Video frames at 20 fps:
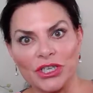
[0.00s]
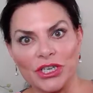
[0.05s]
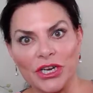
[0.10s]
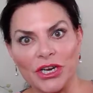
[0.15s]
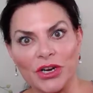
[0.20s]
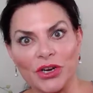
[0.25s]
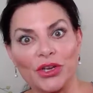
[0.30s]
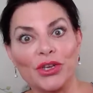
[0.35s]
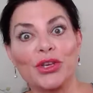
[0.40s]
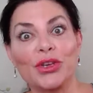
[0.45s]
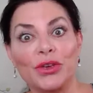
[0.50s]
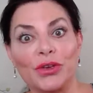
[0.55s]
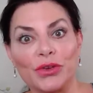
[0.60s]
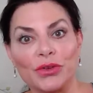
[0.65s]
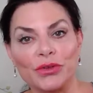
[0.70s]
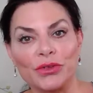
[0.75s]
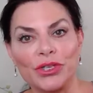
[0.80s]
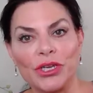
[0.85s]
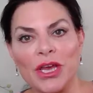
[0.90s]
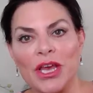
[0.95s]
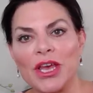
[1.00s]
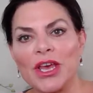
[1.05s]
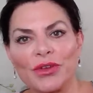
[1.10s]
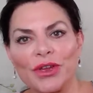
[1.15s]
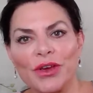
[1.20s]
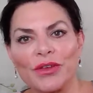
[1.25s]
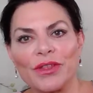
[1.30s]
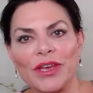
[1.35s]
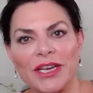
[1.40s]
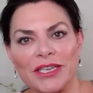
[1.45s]
chair, huge, you'll
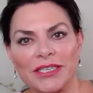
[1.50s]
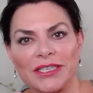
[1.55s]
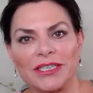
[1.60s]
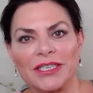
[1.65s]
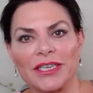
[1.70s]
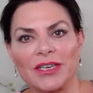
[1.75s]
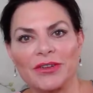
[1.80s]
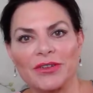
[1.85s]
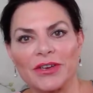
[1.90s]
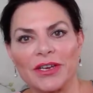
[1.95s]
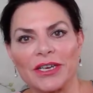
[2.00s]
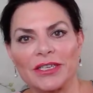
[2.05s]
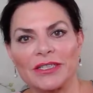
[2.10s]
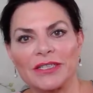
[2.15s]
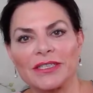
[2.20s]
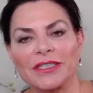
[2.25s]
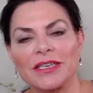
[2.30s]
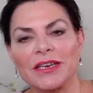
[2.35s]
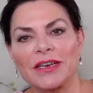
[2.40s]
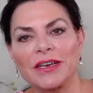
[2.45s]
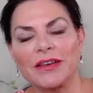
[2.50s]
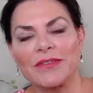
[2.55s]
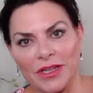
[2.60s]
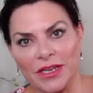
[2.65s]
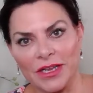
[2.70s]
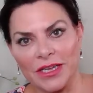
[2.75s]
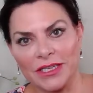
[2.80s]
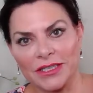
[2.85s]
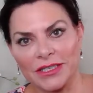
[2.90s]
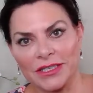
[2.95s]
know that's Seacrest
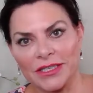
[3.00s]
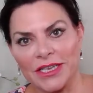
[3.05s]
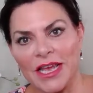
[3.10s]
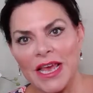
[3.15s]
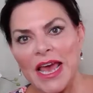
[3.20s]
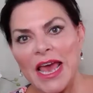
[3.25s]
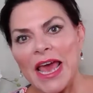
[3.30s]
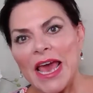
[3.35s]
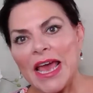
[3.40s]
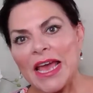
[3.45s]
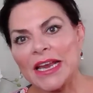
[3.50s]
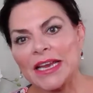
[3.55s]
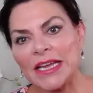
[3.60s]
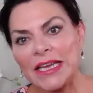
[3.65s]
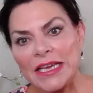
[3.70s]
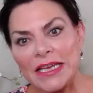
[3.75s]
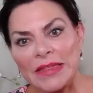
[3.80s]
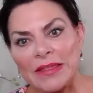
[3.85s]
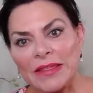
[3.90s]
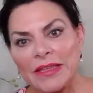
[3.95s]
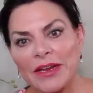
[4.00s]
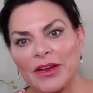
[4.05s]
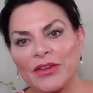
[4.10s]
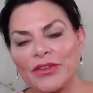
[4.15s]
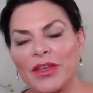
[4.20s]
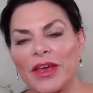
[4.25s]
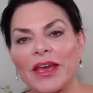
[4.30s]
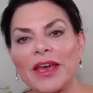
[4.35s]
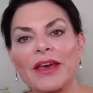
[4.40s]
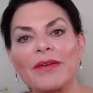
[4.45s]
Villas. And in there,
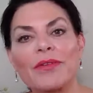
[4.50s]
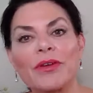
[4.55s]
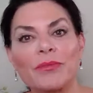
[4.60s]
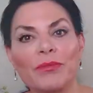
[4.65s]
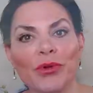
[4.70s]
they have a